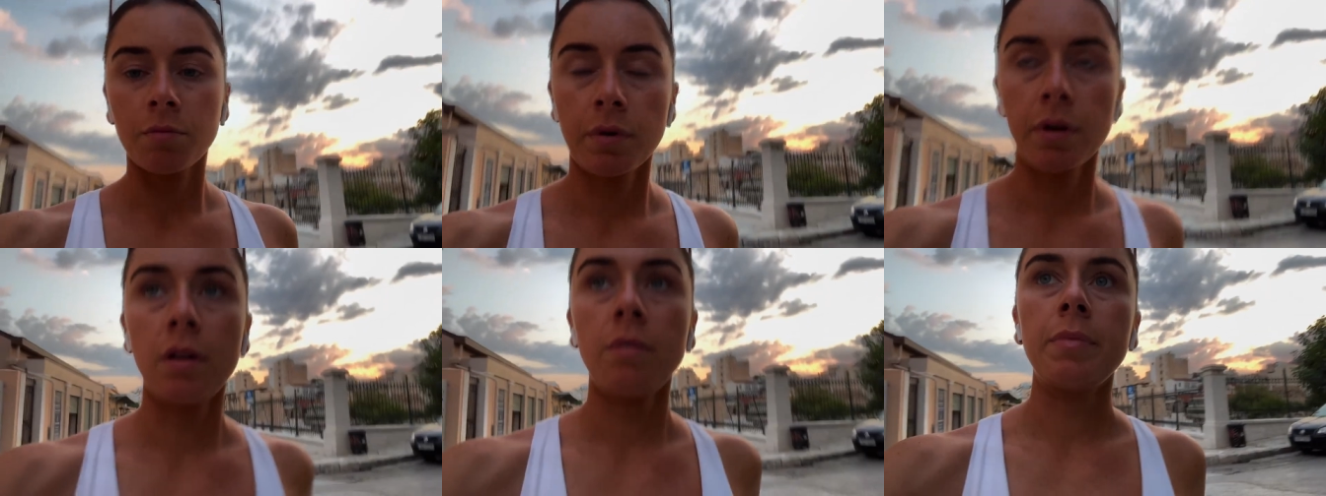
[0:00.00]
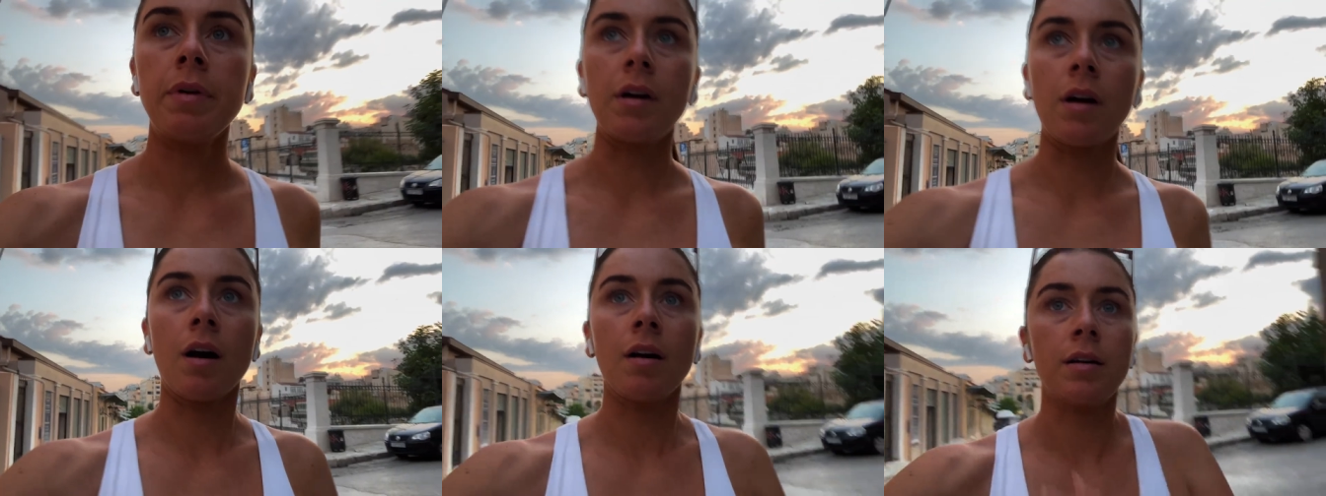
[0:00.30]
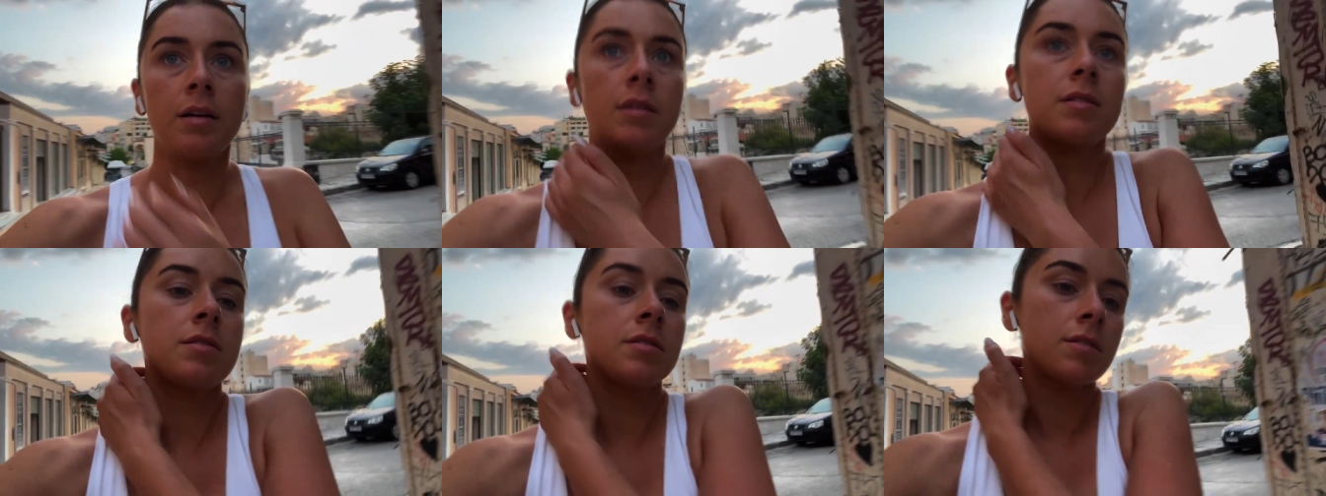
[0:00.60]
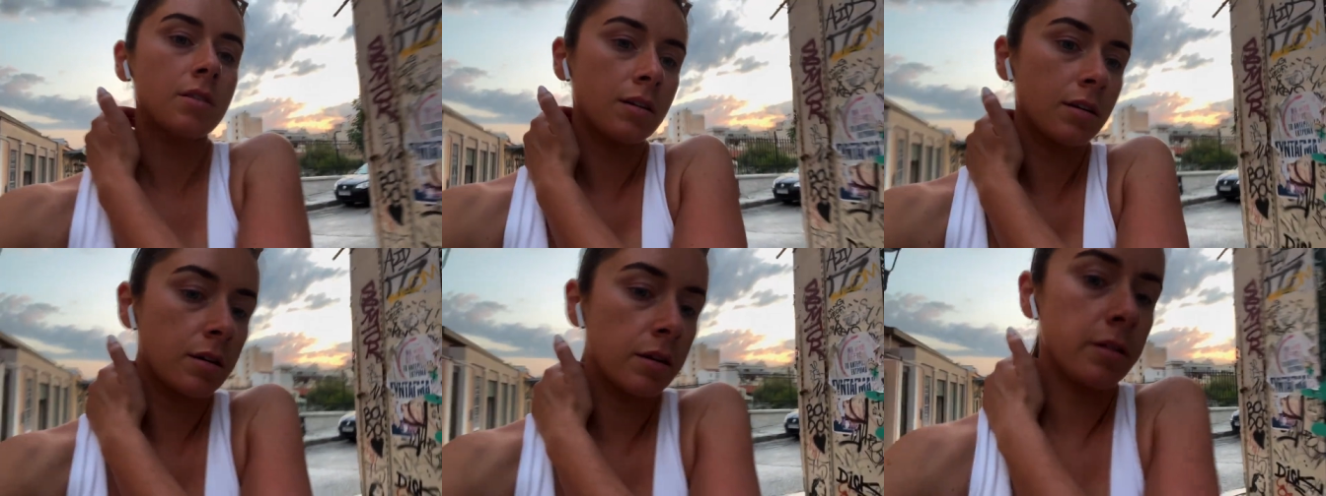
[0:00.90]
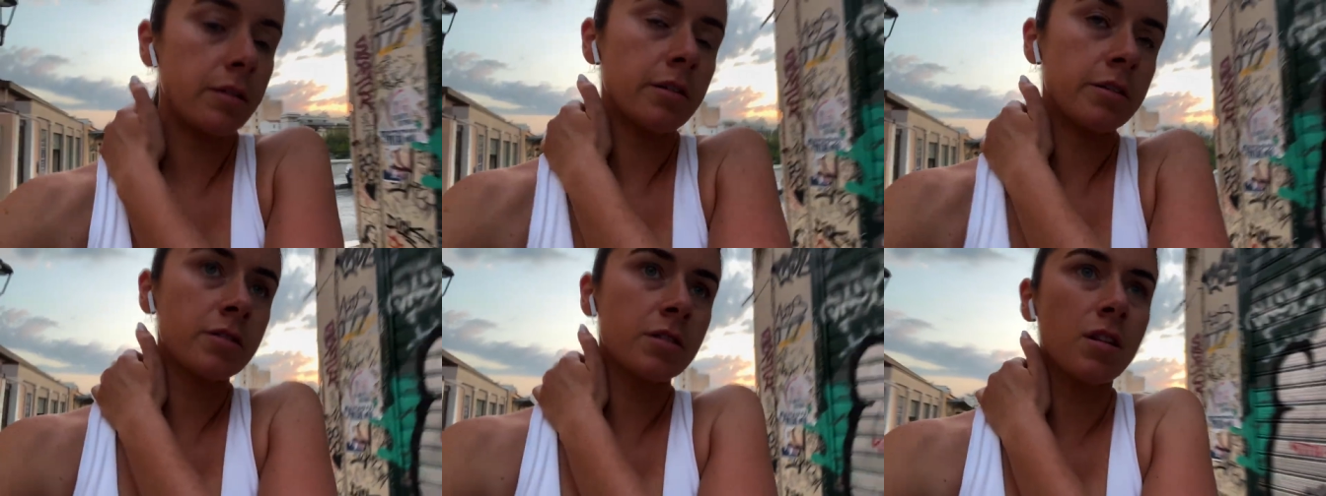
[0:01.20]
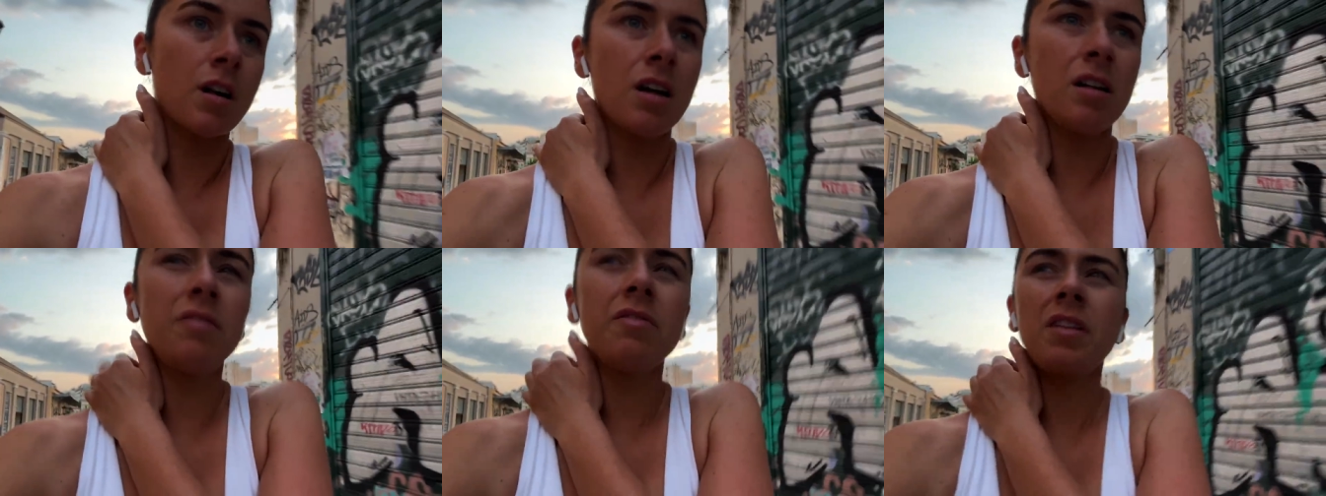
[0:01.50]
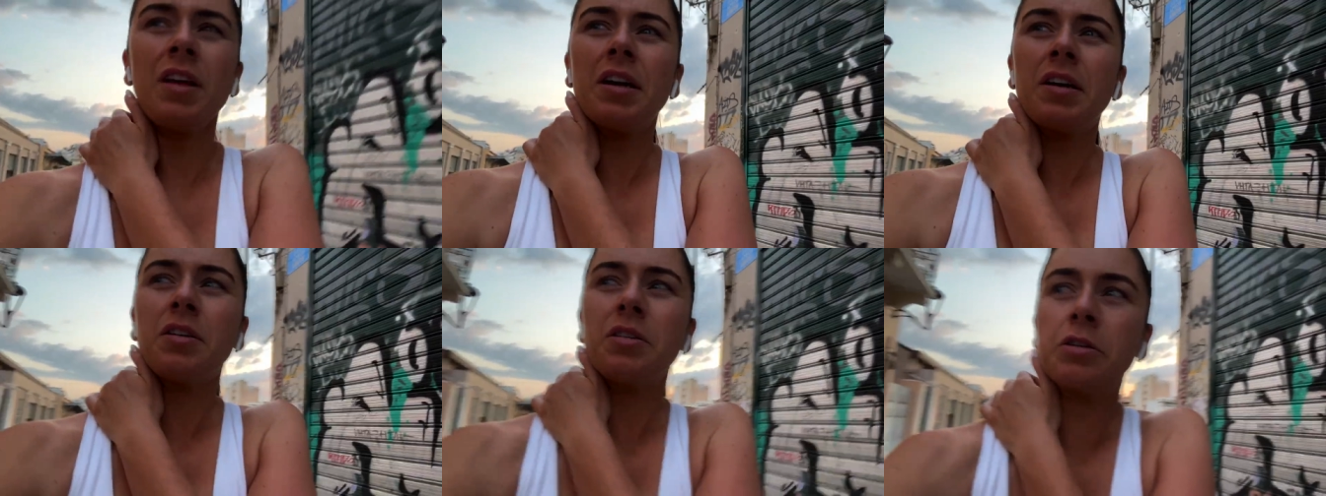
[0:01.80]
gonna be honest. There's a lot of
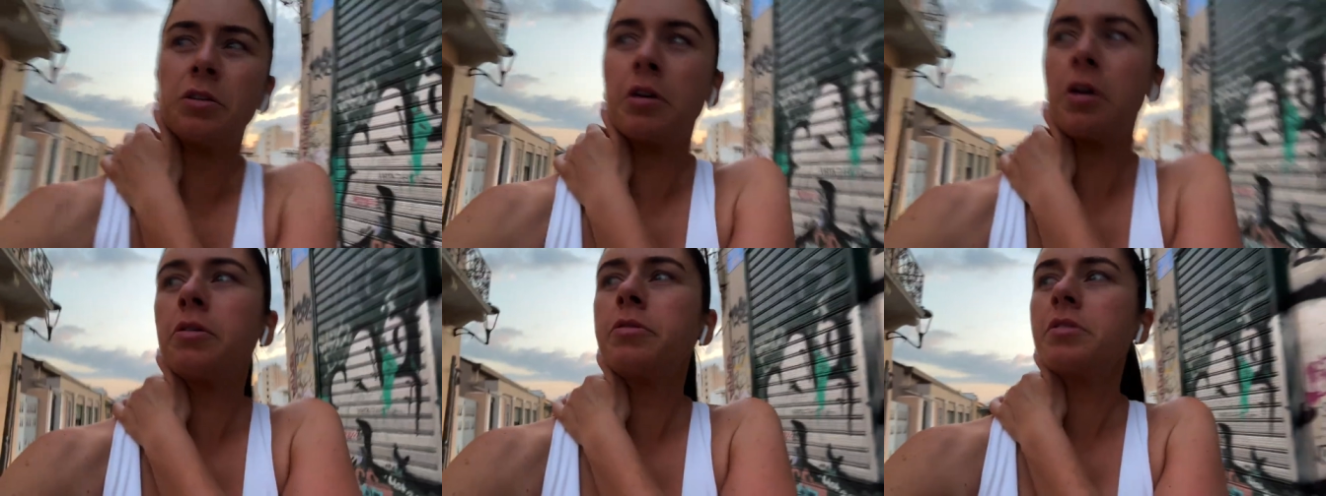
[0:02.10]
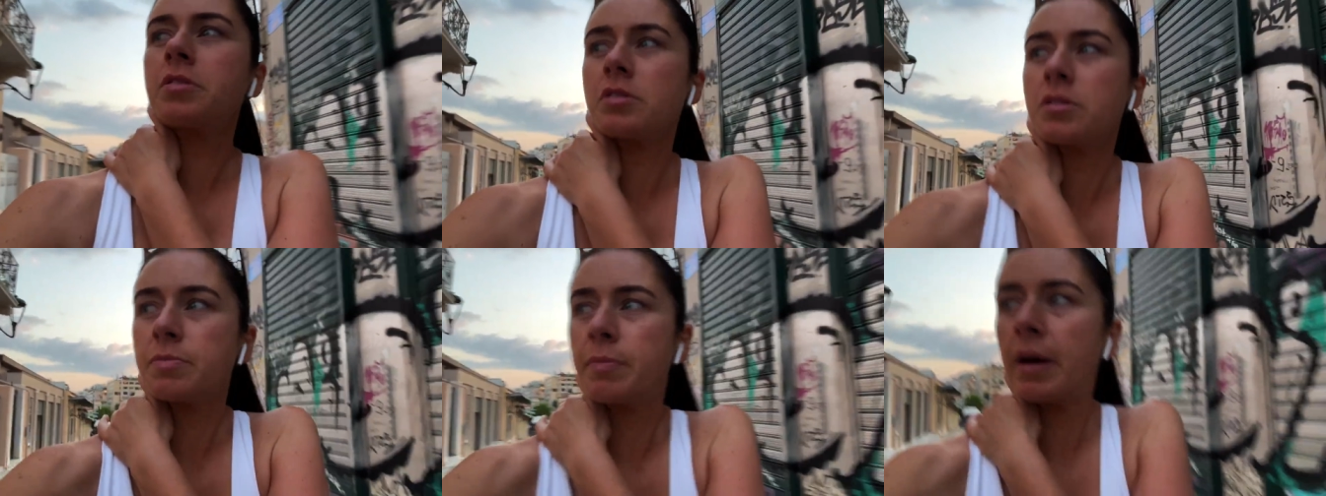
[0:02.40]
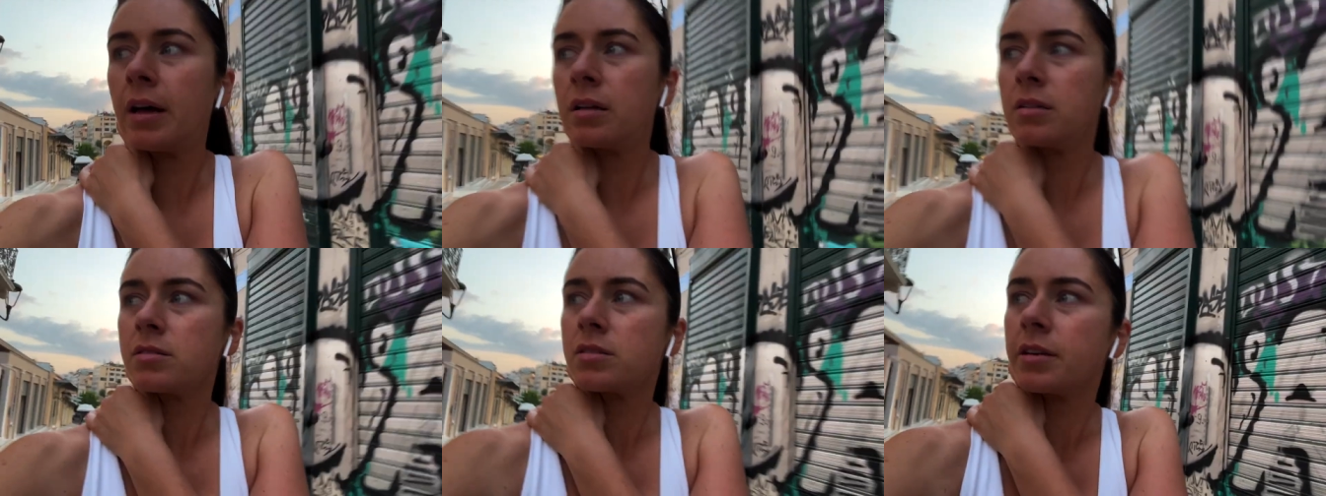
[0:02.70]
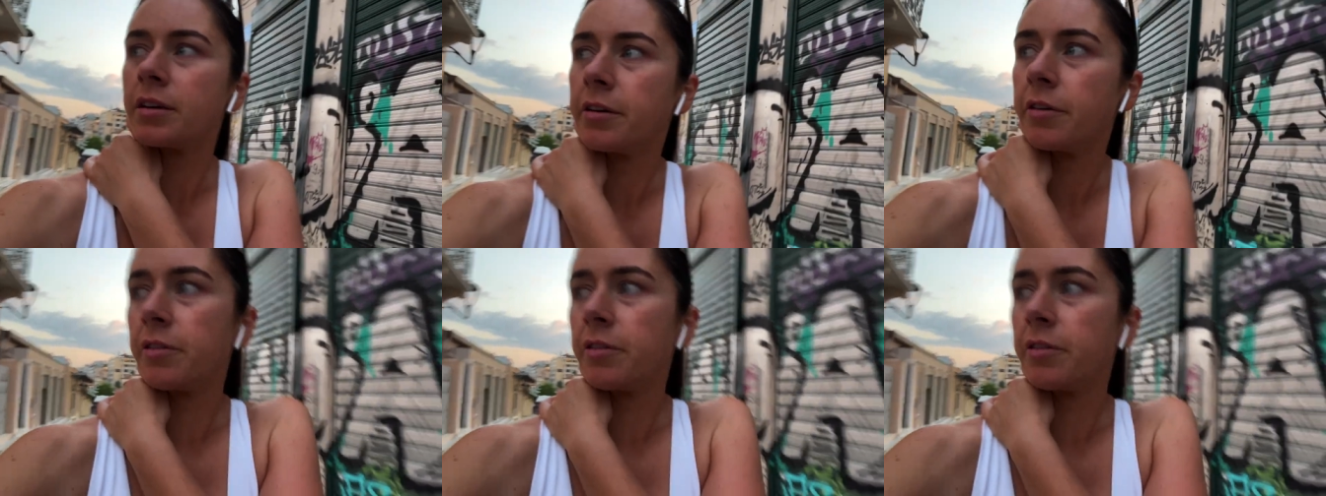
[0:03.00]
like gross smells here